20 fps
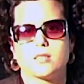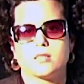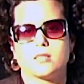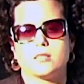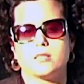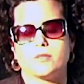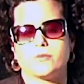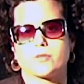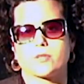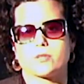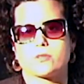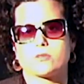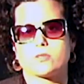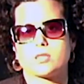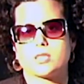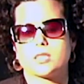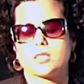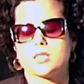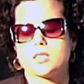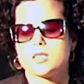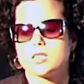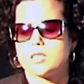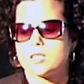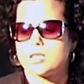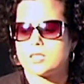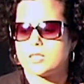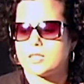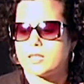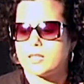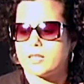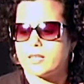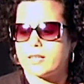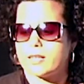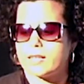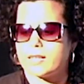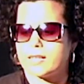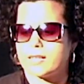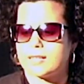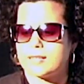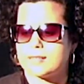difficulty.
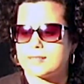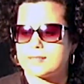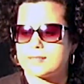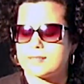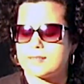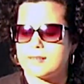And